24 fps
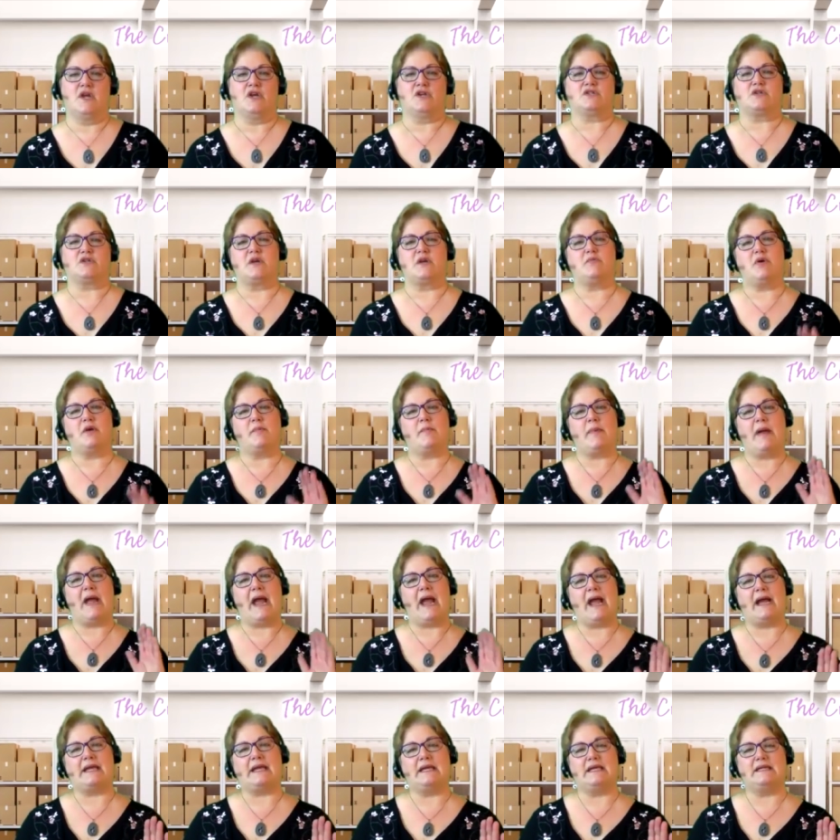So he put
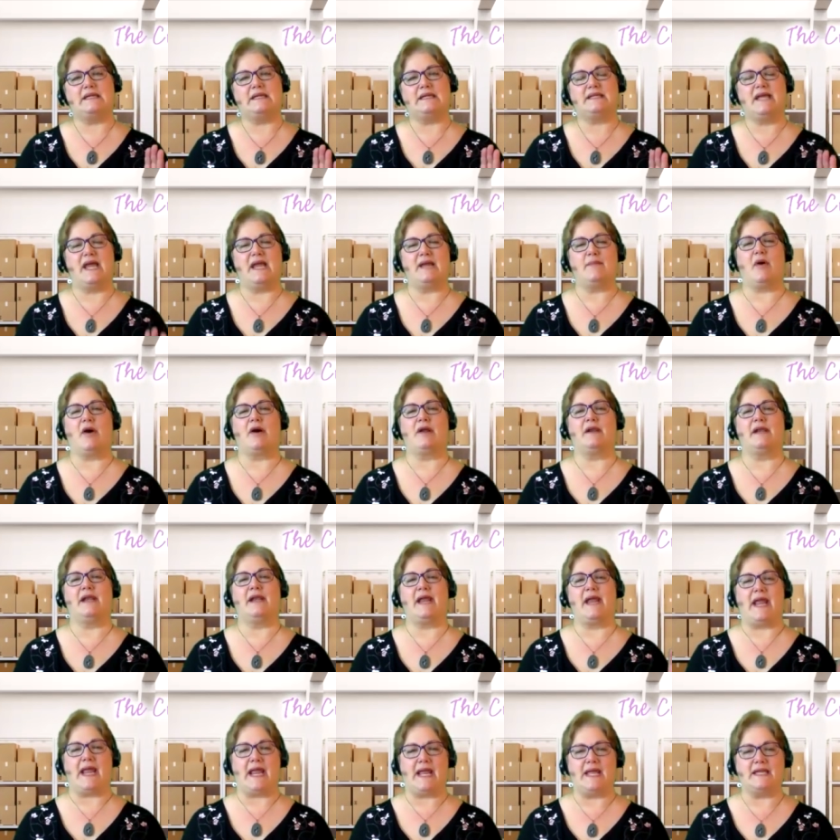packing tape on
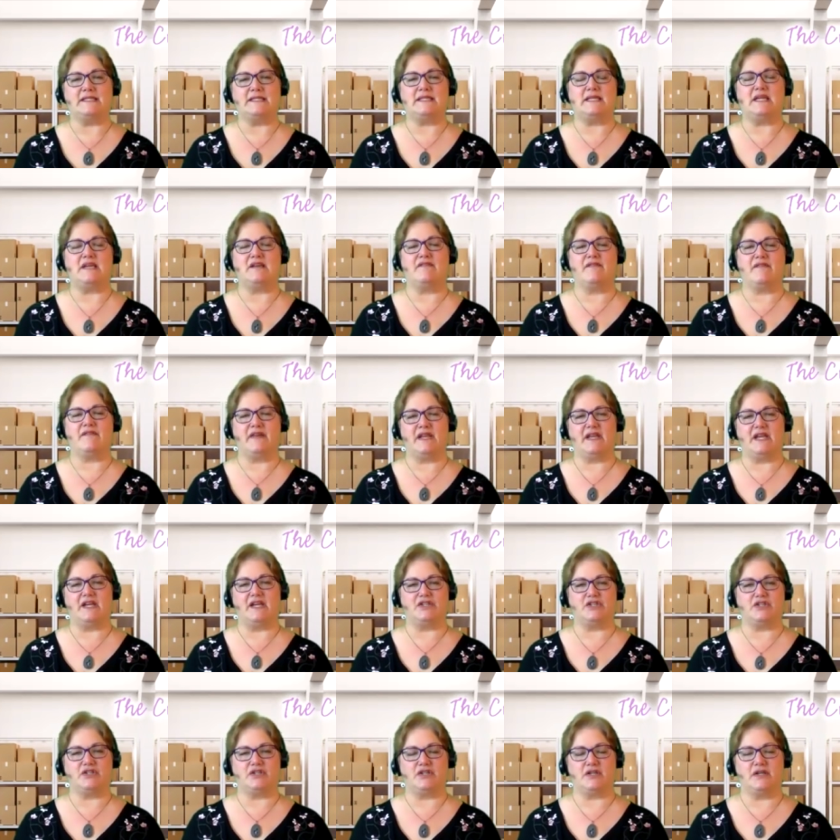an antique
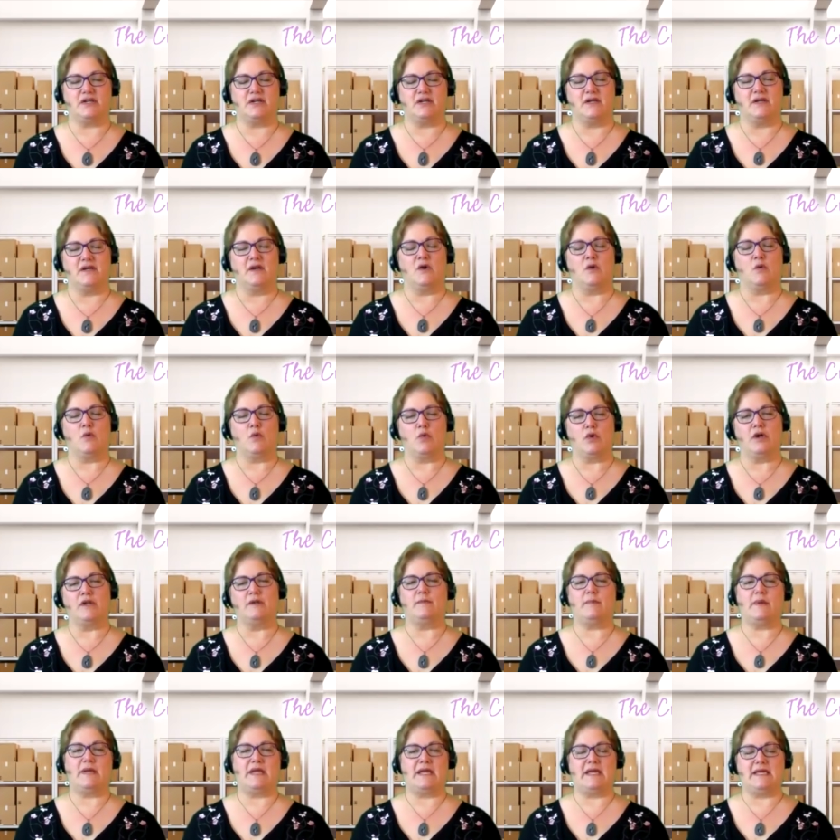finish
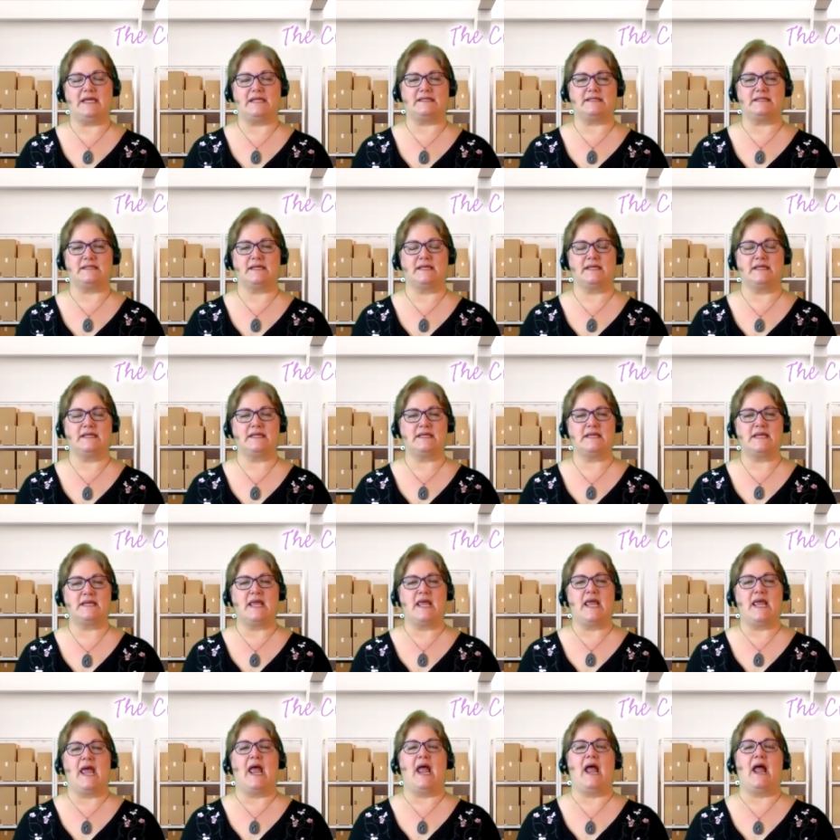wood piece,
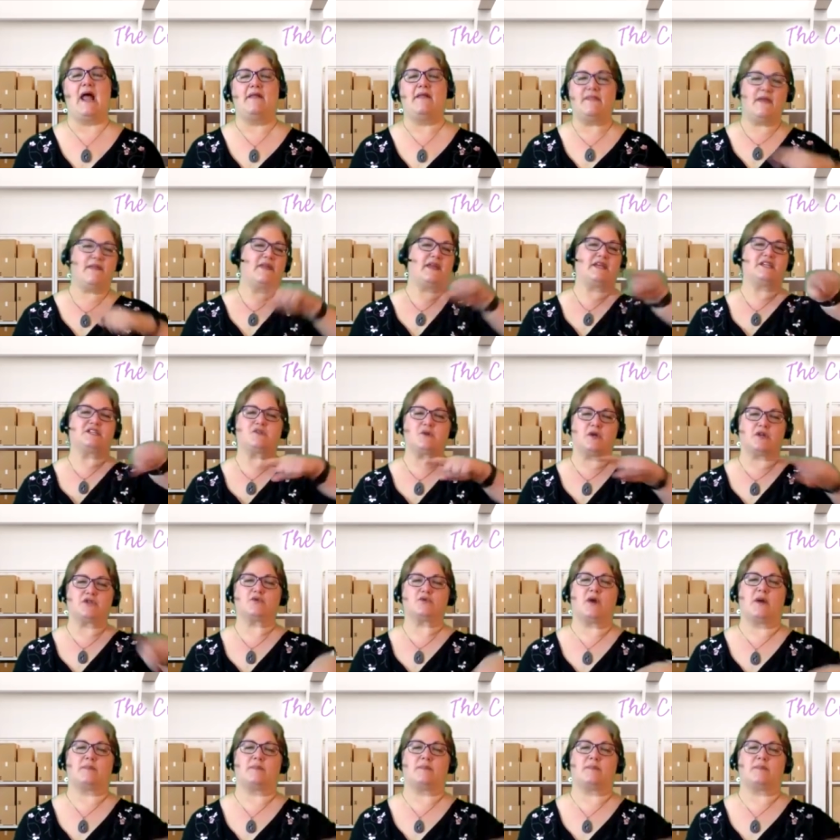and then they
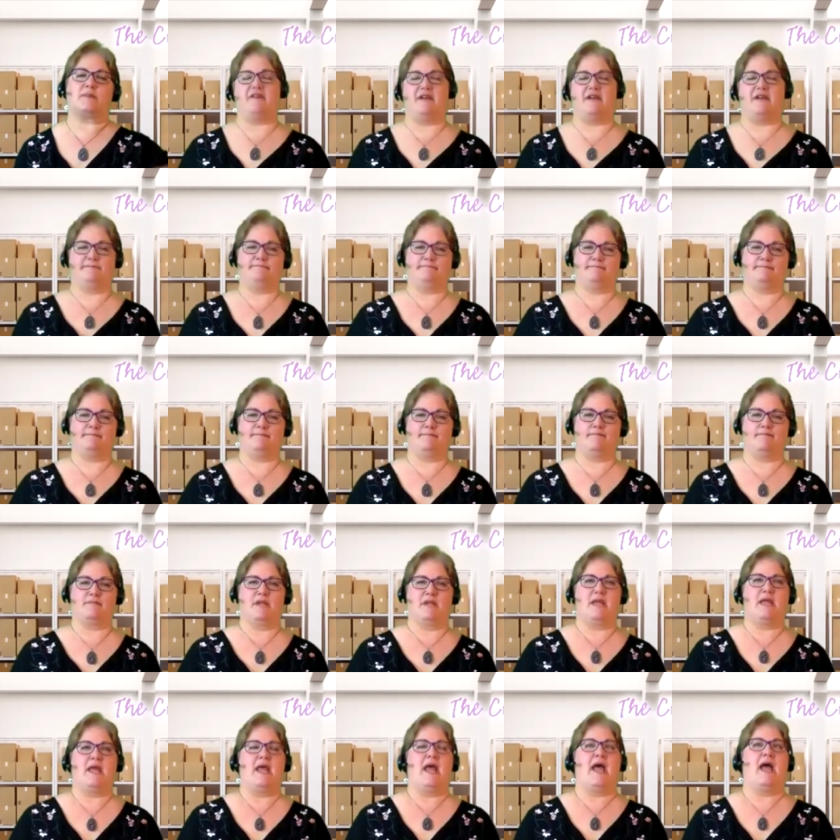stretch wrapped on top of it.
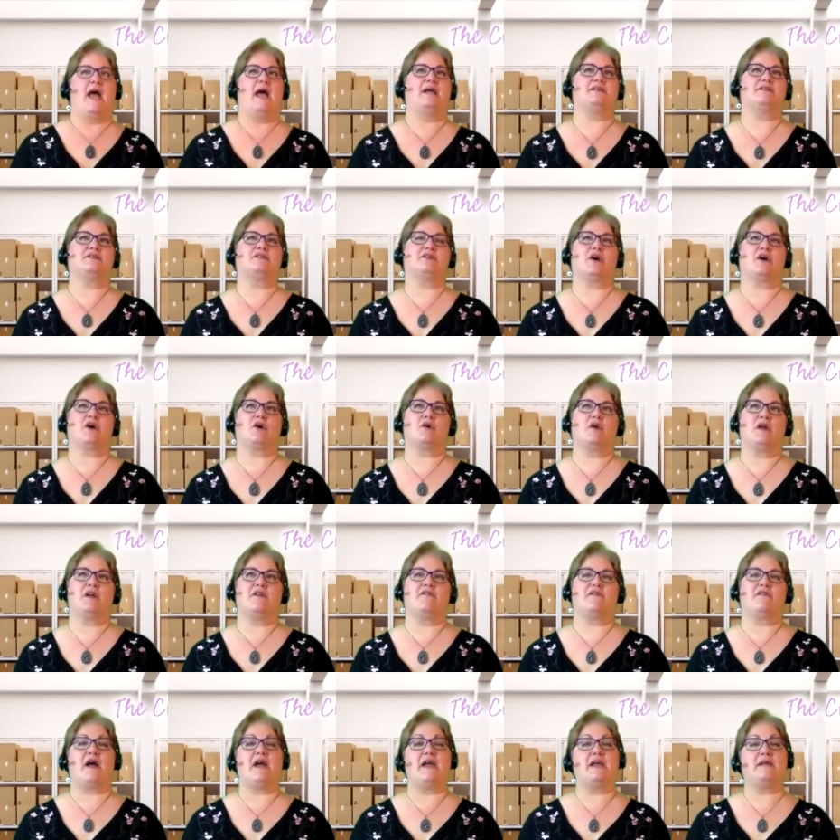And
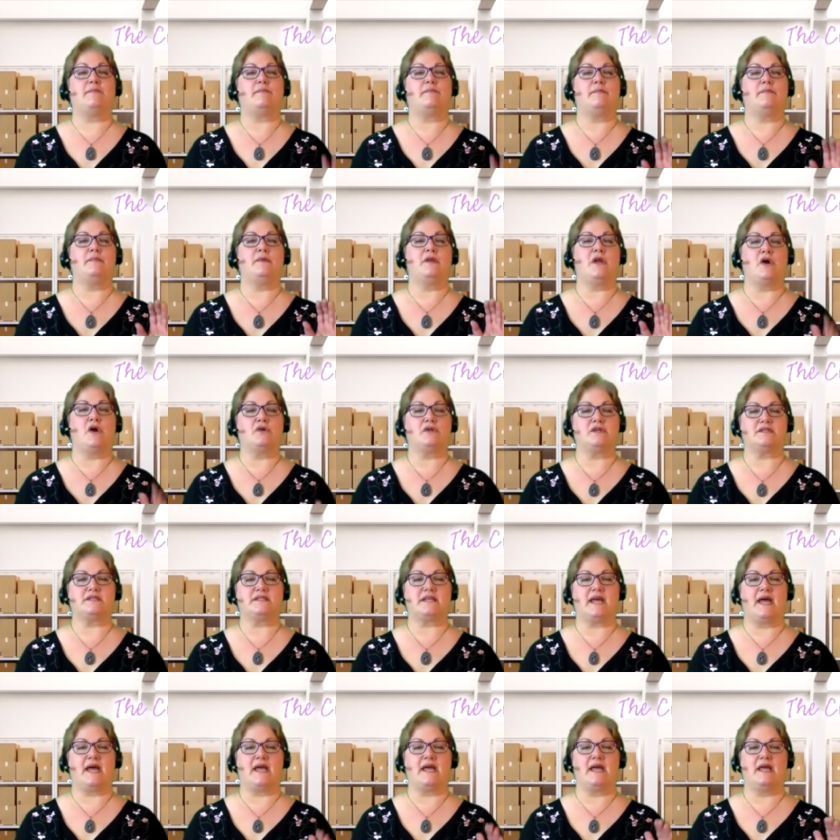so if I had
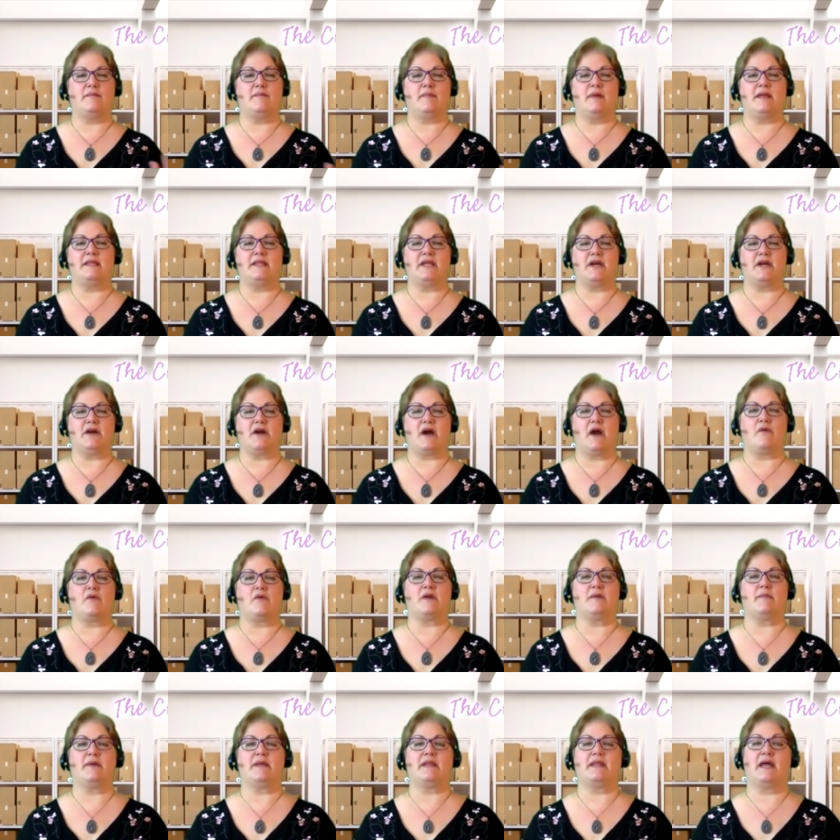noticed that and been
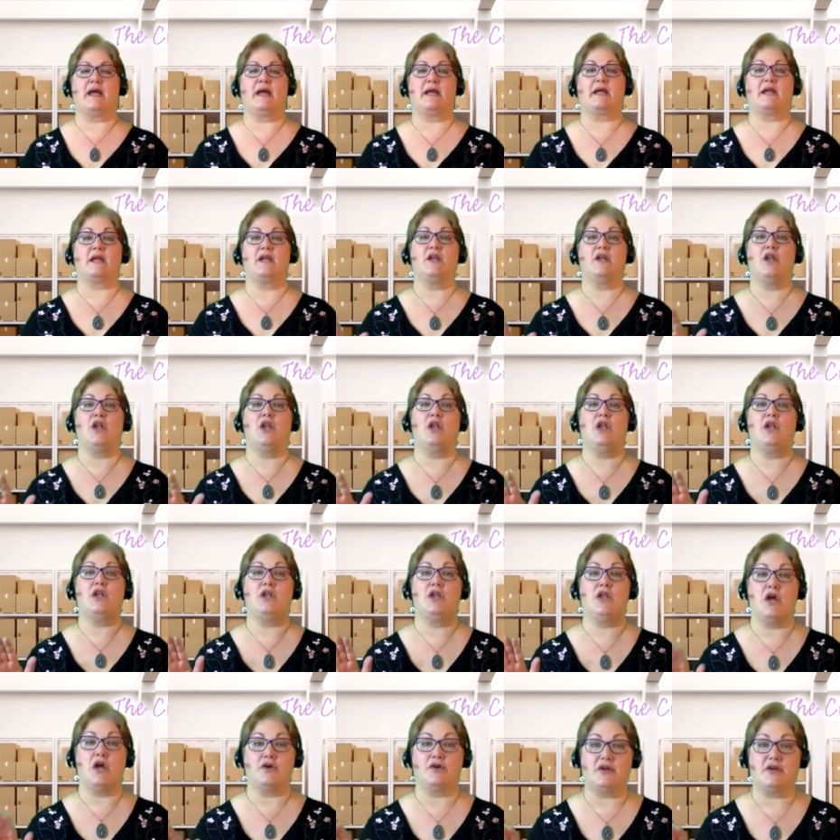there, I would have been like,
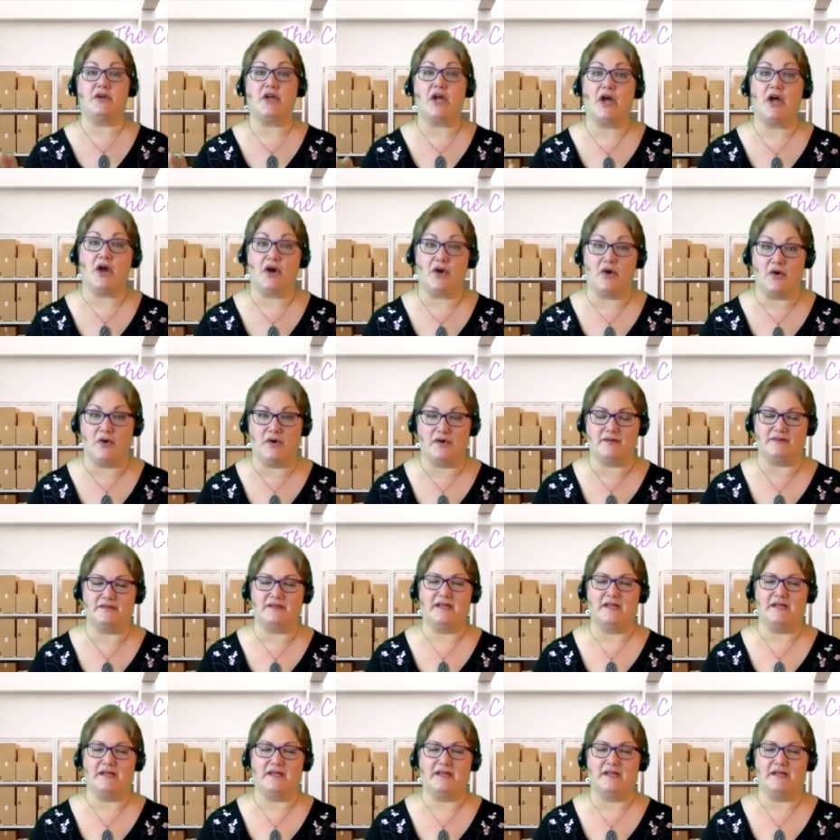no, no, no,